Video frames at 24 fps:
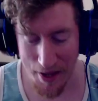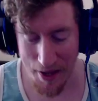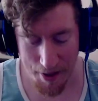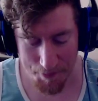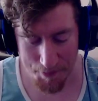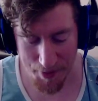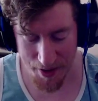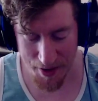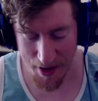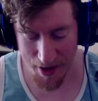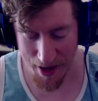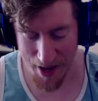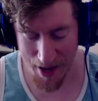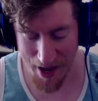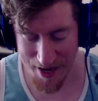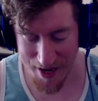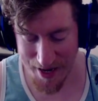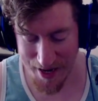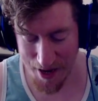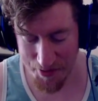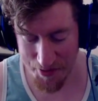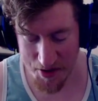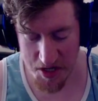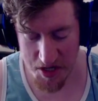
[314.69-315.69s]
But uh, I
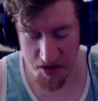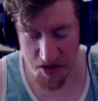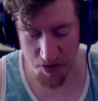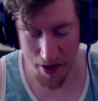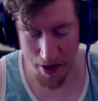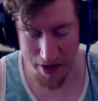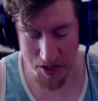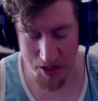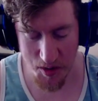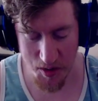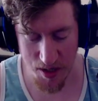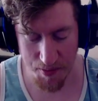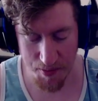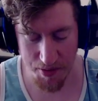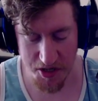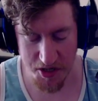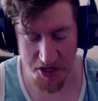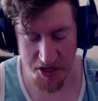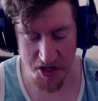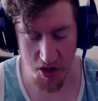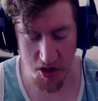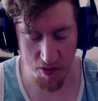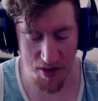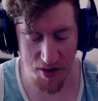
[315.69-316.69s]
got this for answering a bunch of
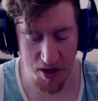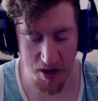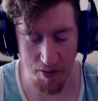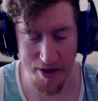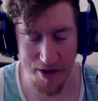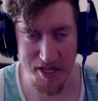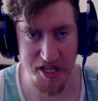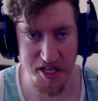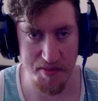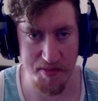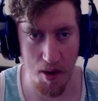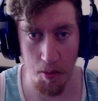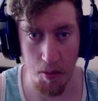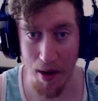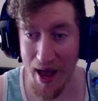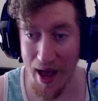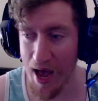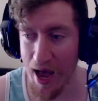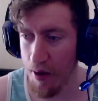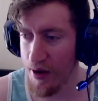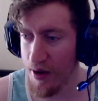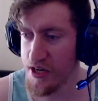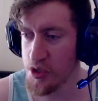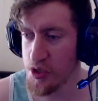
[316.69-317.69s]
survey questions about
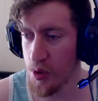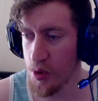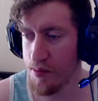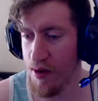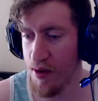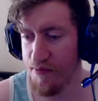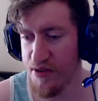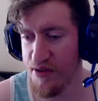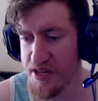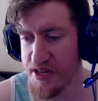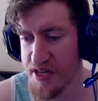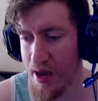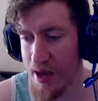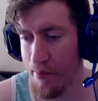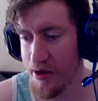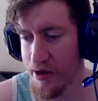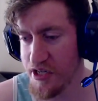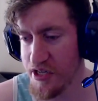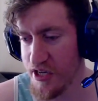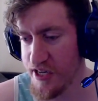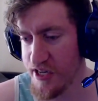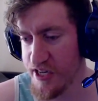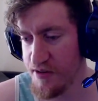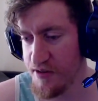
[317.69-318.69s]
how I enjoyed my visit, how much I
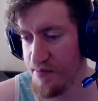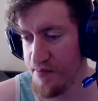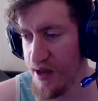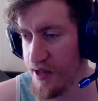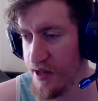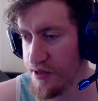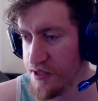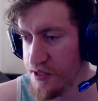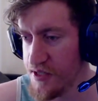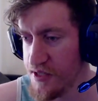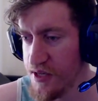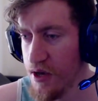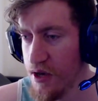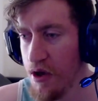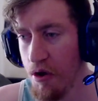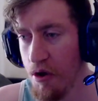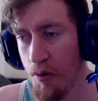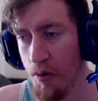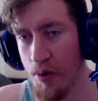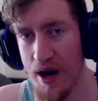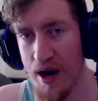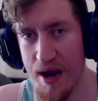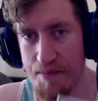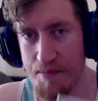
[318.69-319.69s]
spent,
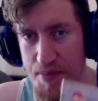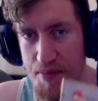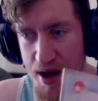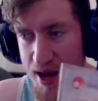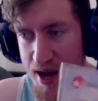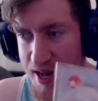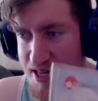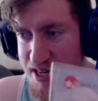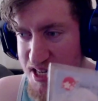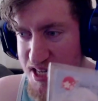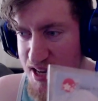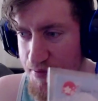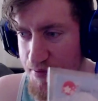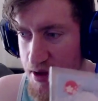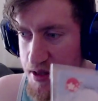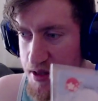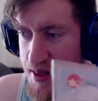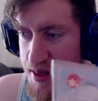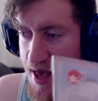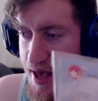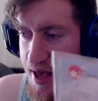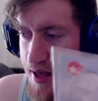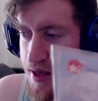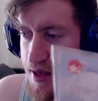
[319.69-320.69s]
what I bought, stuff like
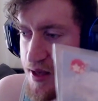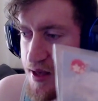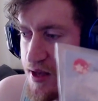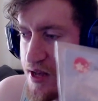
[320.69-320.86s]
that.